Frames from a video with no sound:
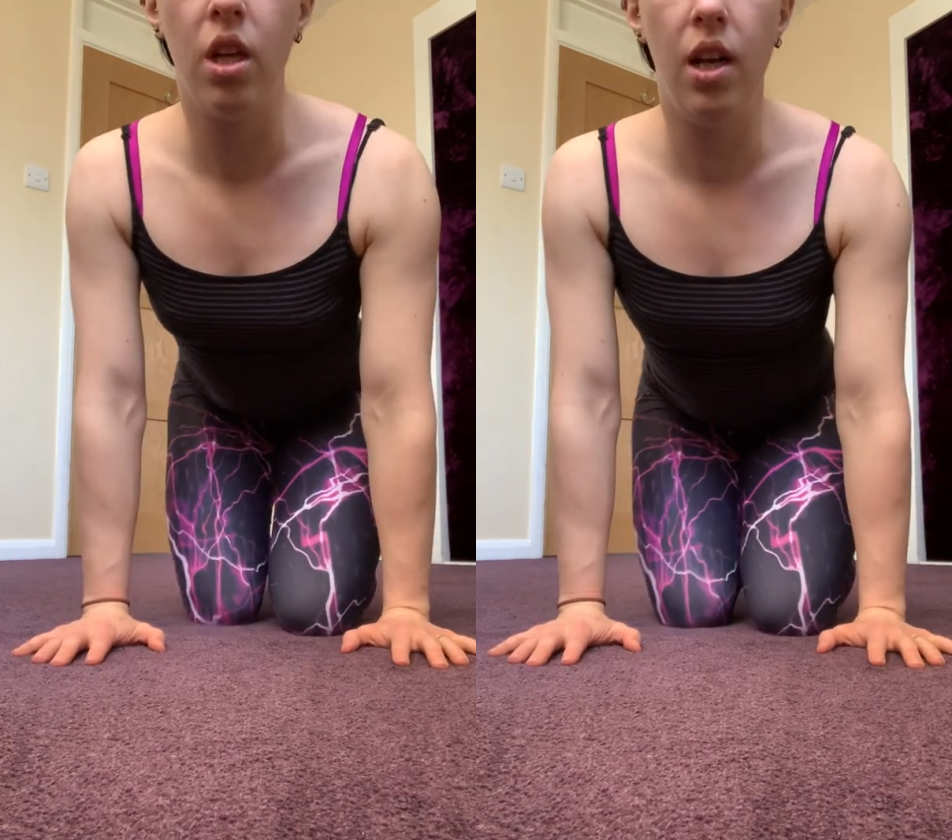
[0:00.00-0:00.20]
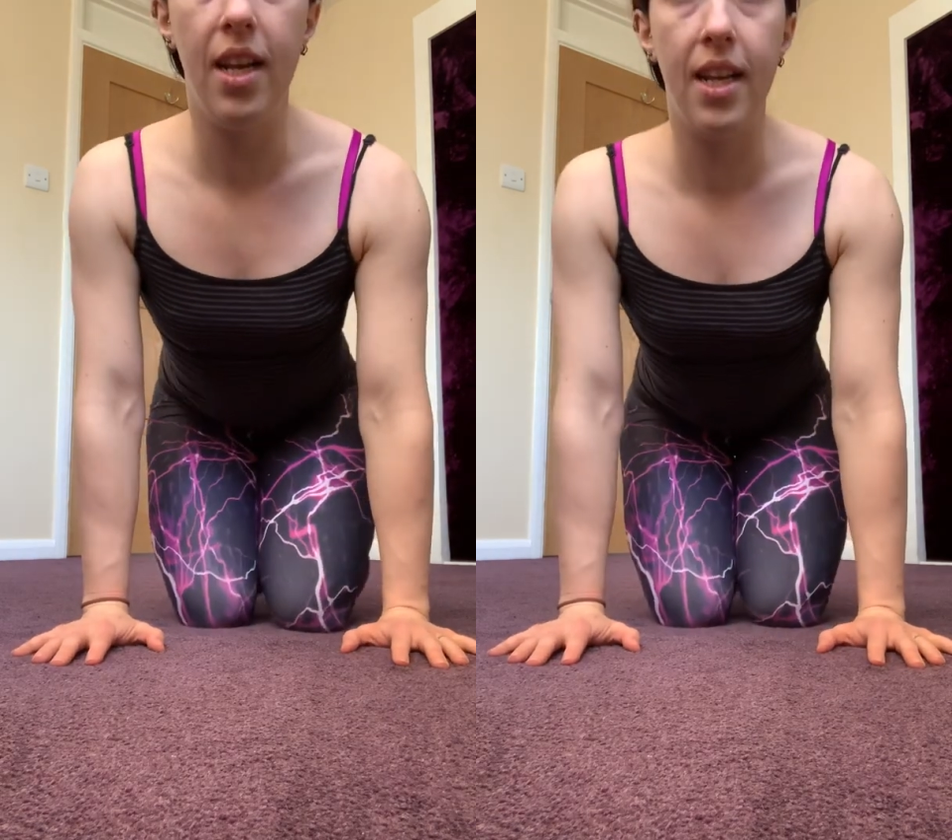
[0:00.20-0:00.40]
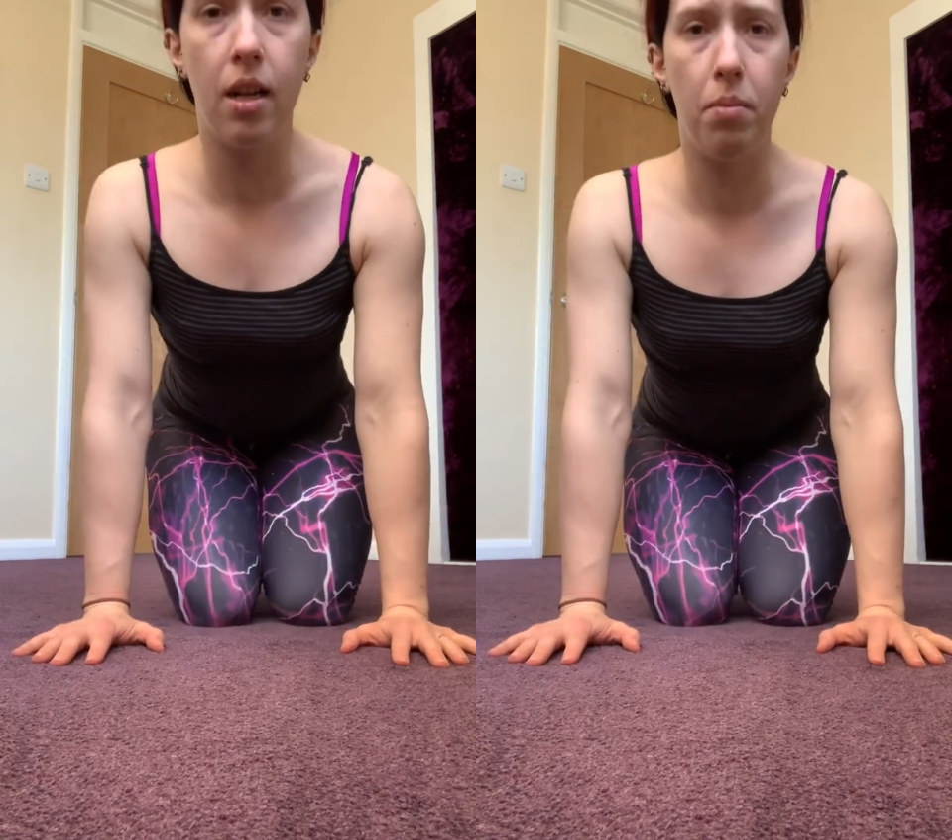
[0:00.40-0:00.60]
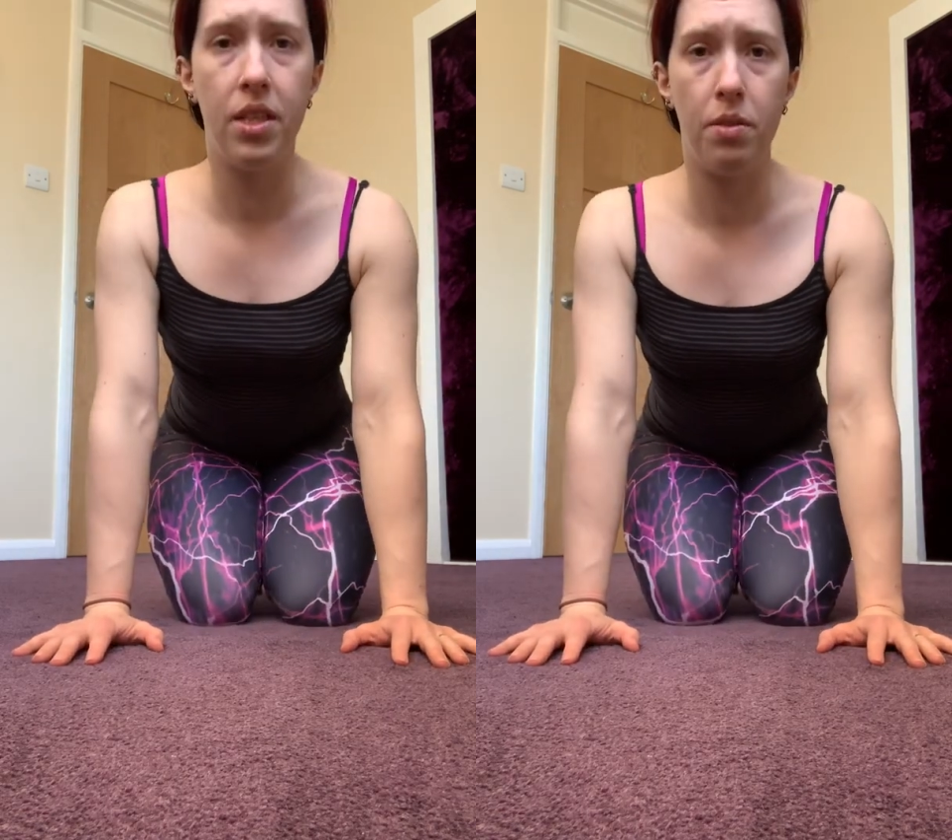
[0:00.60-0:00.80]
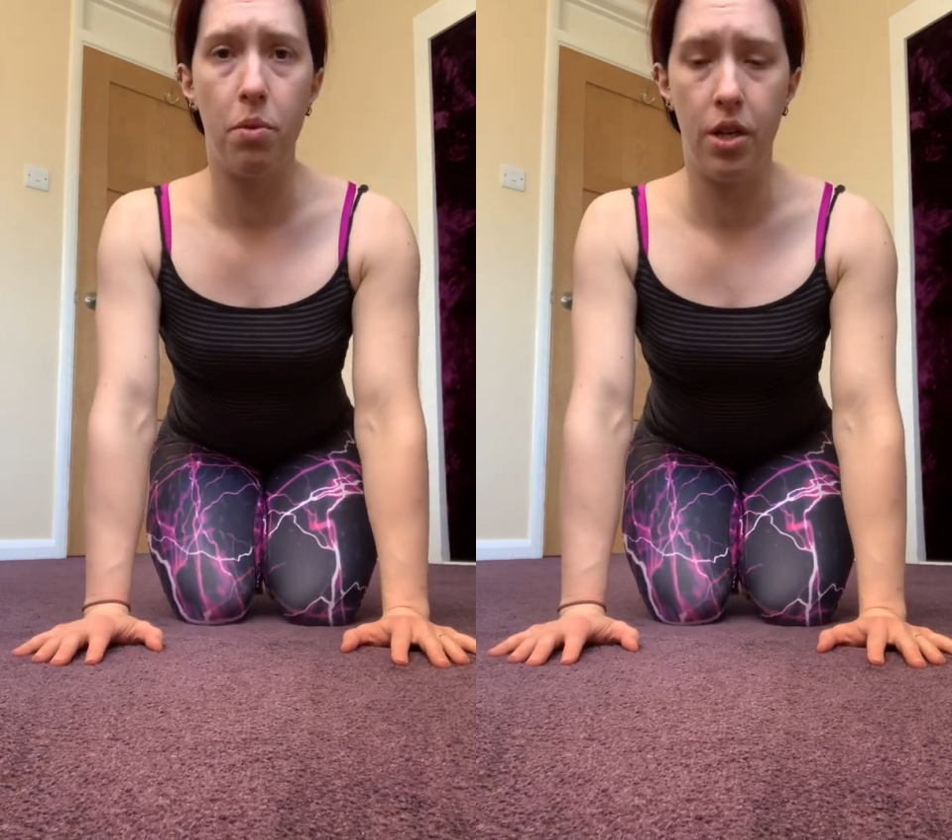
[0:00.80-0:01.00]
Little bit
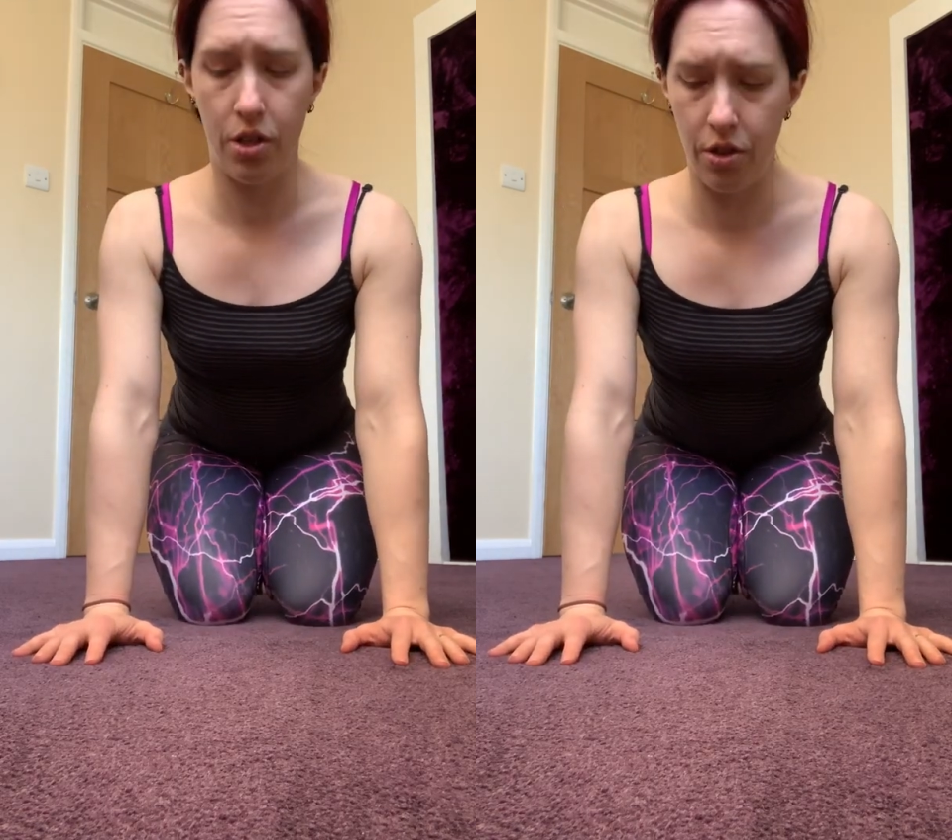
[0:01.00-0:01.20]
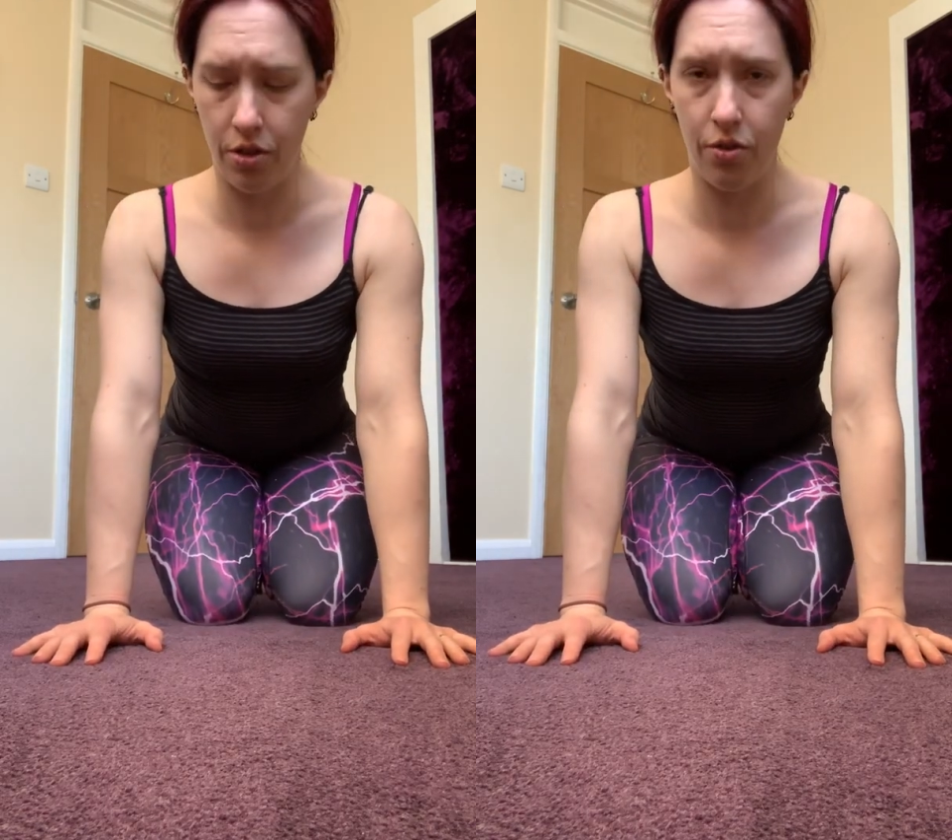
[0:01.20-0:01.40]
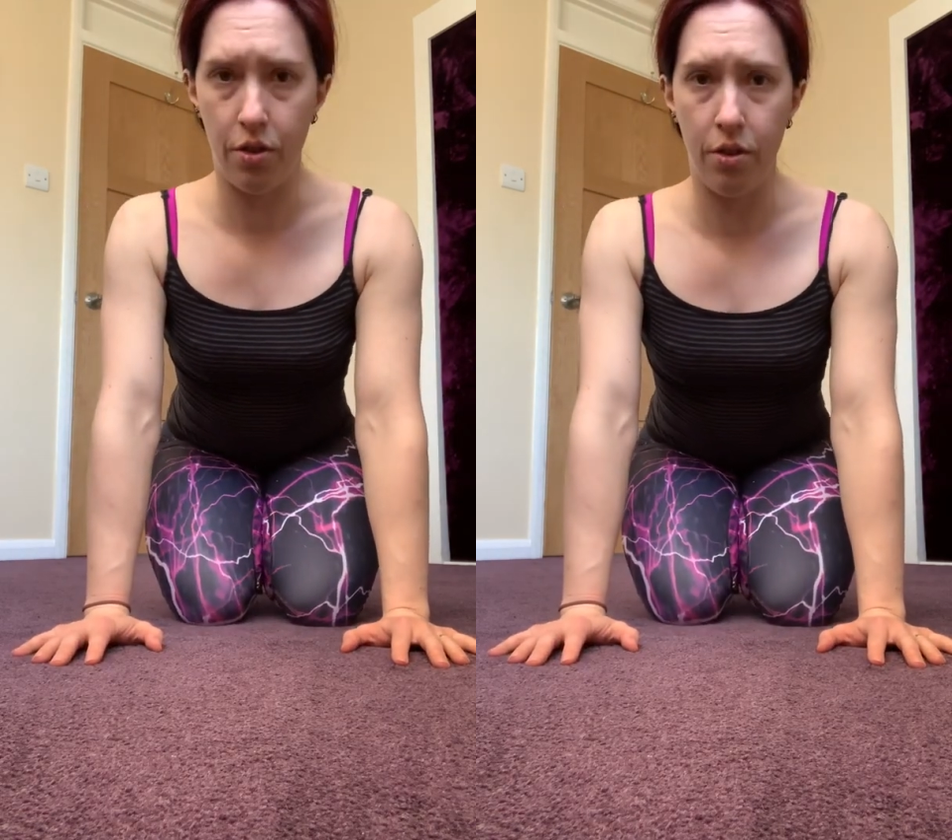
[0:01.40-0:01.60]
of pressure just through